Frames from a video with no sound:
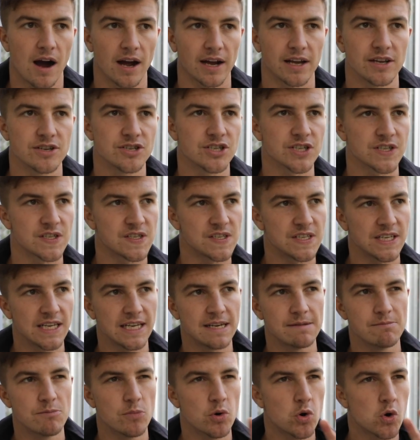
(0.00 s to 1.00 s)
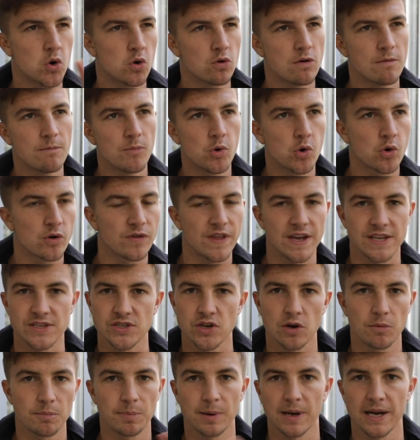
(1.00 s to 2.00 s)
I could just see more and more of their
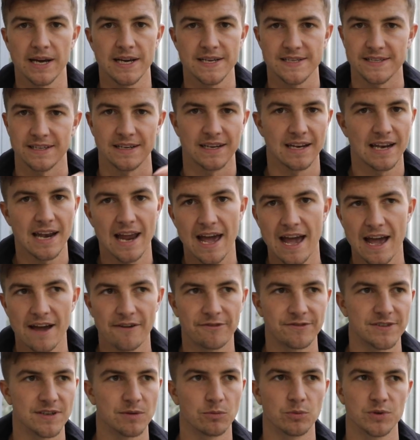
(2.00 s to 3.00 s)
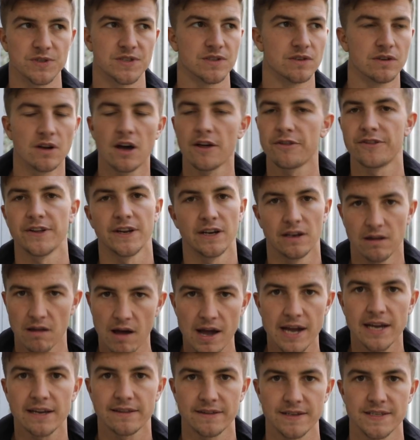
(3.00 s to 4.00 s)
top players had left. It was nothing
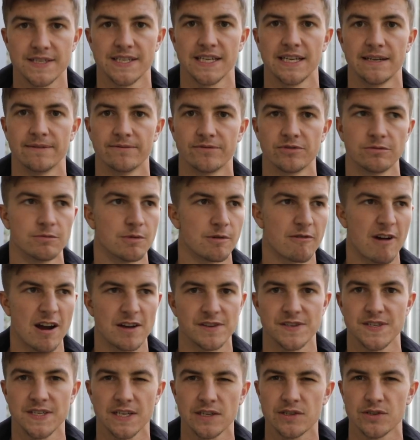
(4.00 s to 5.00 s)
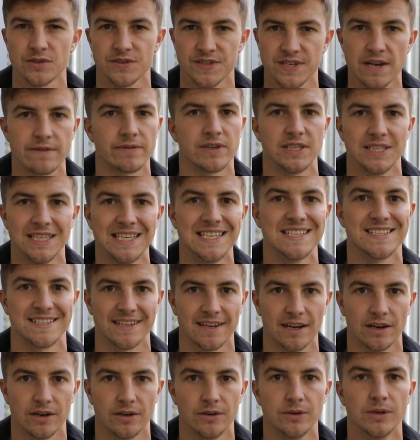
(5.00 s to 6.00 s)
like the team from around 6 or 7 years
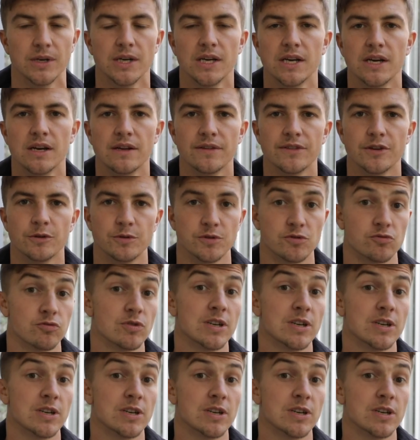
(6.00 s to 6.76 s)
ago that was